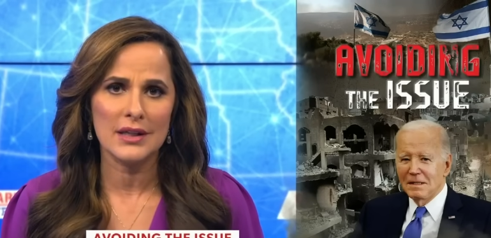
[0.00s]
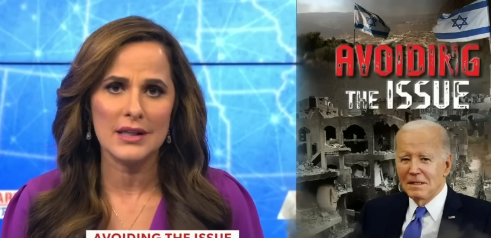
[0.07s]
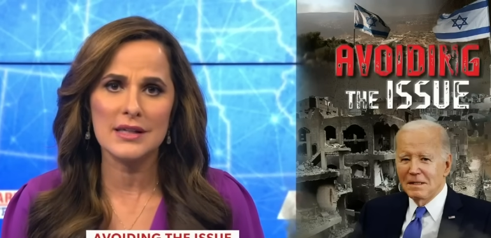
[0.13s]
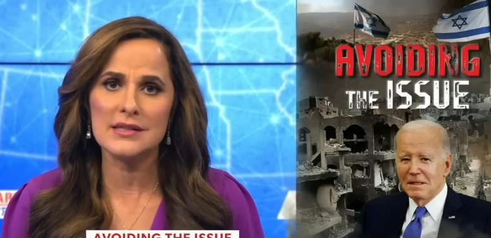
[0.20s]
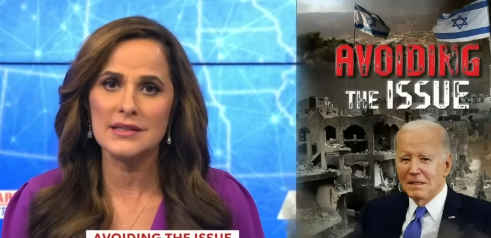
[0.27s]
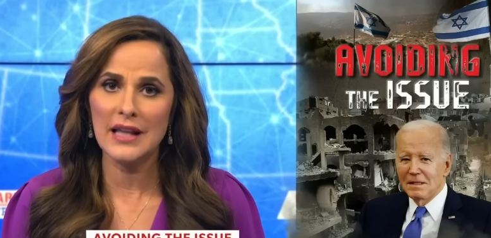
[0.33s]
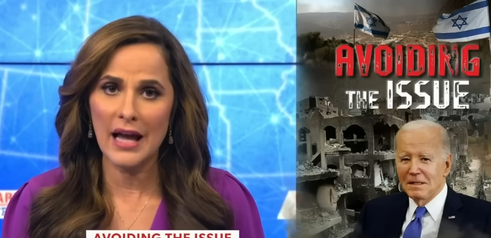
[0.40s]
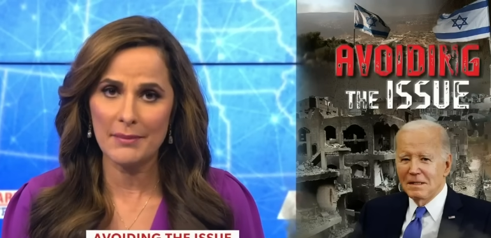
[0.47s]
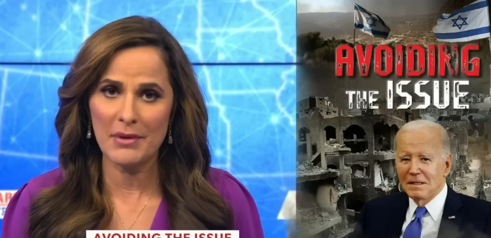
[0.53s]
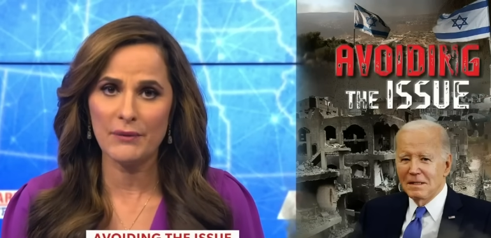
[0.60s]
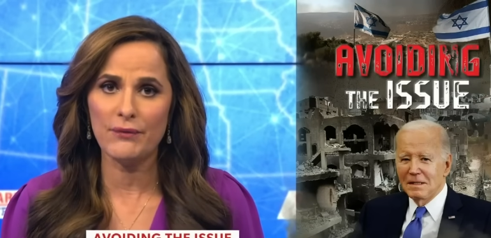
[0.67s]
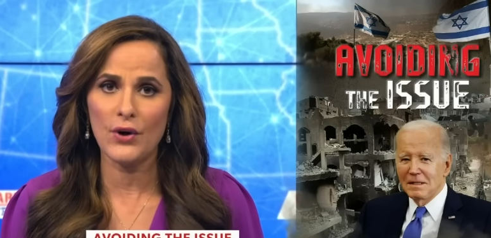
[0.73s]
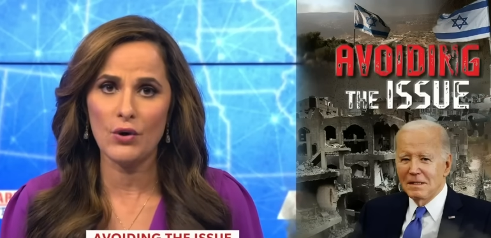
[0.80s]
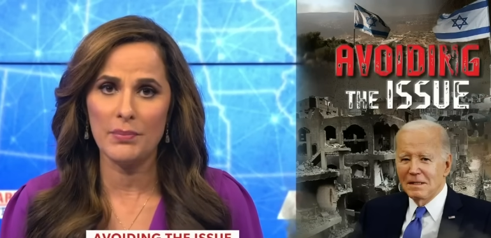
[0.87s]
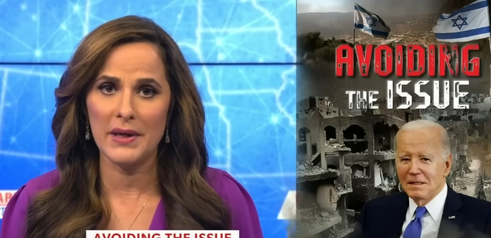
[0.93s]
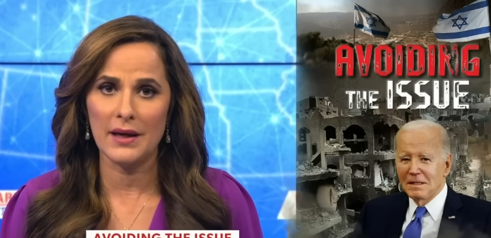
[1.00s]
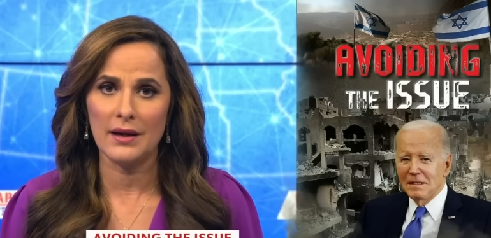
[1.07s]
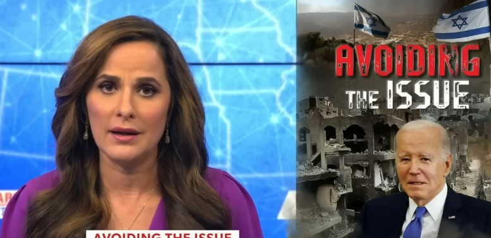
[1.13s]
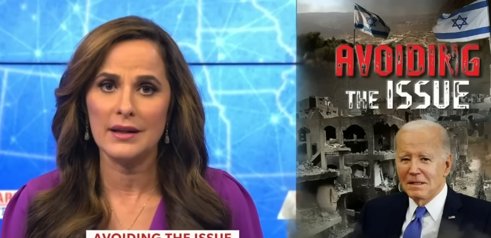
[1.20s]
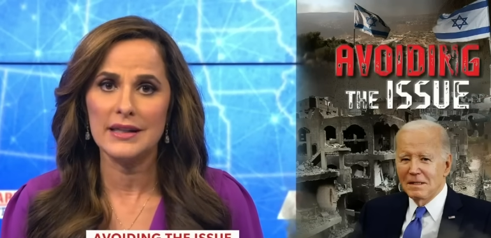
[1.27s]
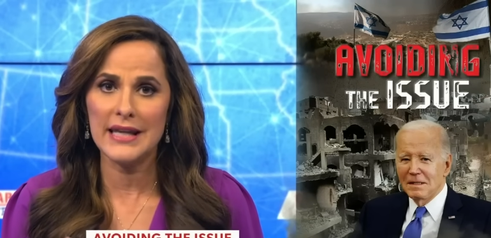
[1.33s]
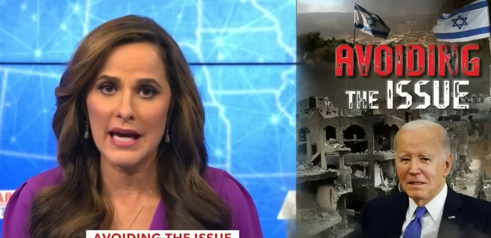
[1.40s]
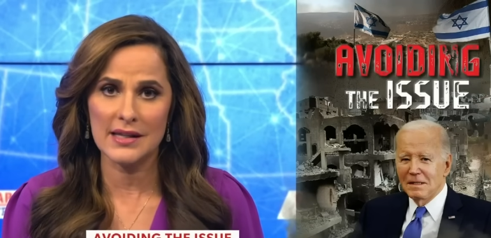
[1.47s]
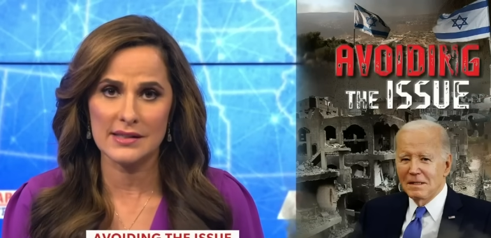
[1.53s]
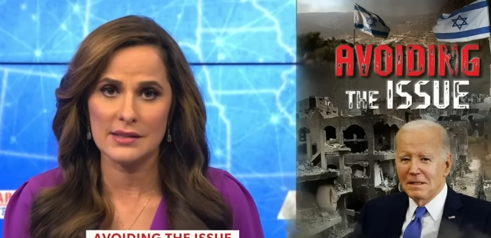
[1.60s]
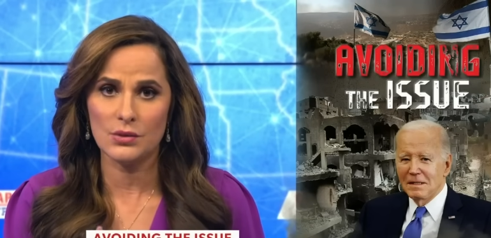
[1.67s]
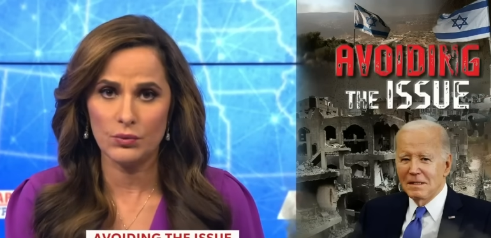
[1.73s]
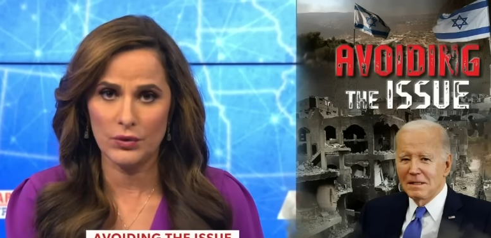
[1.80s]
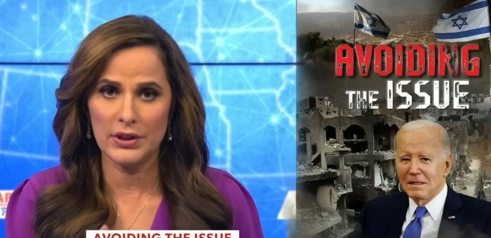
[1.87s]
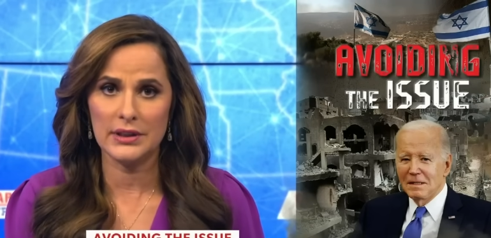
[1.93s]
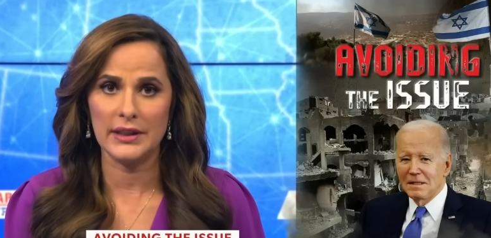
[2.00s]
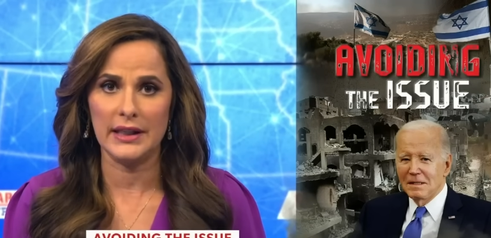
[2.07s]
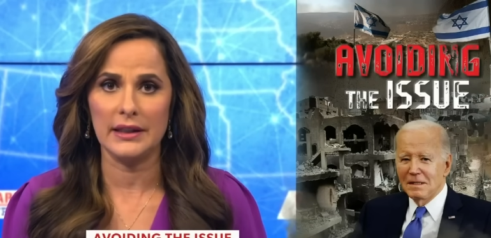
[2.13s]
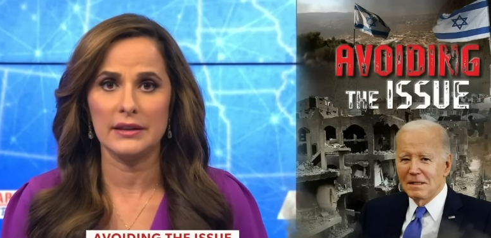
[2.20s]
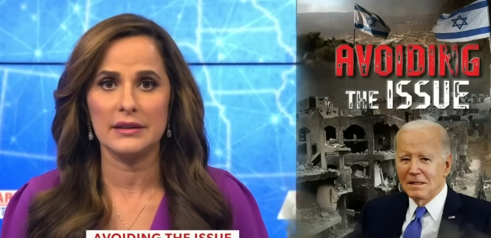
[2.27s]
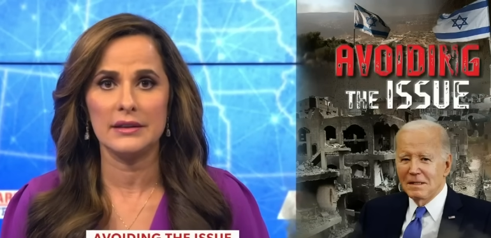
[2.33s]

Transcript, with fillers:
Speaker 1: Islamophobia. Yes, really.